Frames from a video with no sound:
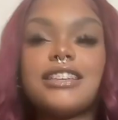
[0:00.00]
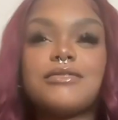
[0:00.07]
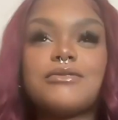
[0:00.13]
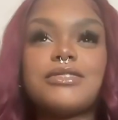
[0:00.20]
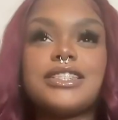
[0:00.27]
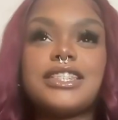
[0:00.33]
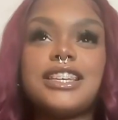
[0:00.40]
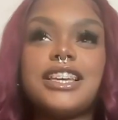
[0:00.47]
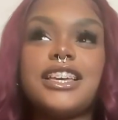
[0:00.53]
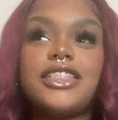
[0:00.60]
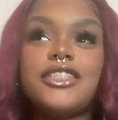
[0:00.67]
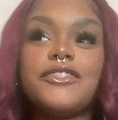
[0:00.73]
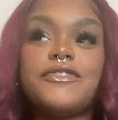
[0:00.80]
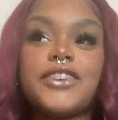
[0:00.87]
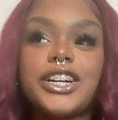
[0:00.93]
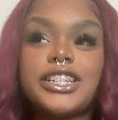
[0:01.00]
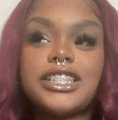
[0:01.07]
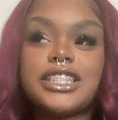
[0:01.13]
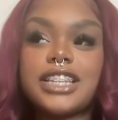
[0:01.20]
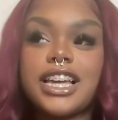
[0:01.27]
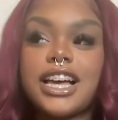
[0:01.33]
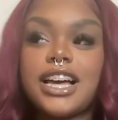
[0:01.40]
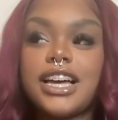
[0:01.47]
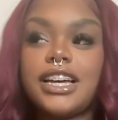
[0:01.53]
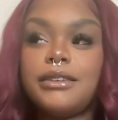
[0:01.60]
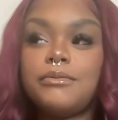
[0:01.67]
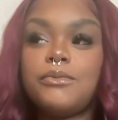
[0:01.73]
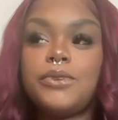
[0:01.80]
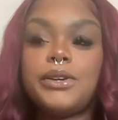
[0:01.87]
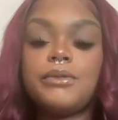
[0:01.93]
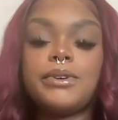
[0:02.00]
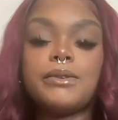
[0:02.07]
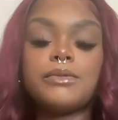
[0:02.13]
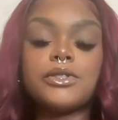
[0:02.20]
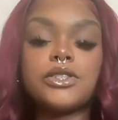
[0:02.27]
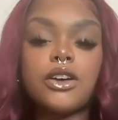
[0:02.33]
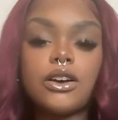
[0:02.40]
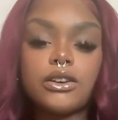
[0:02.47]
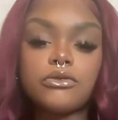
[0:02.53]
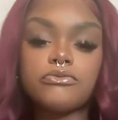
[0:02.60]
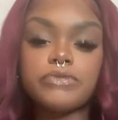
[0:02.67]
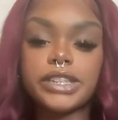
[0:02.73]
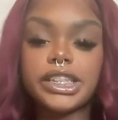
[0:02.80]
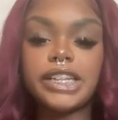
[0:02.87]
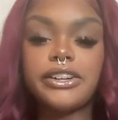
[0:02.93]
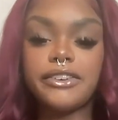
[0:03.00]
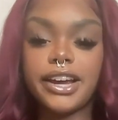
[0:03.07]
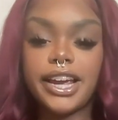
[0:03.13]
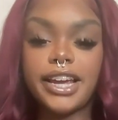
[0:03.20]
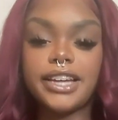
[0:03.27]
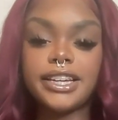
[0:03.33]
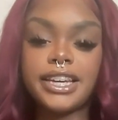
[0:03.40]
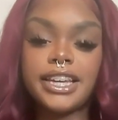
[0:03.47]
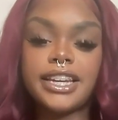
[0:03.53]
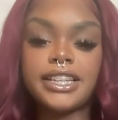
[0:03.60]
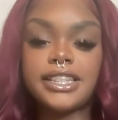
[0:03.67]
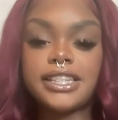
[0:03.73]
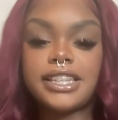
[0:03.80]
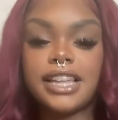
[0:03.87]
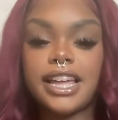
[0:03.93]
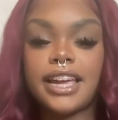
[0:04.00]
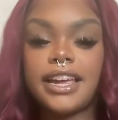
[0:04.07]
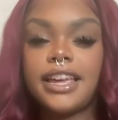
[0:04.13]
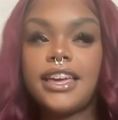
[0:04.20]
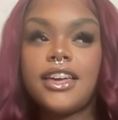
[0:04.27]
see. The first time, it was really great getting to like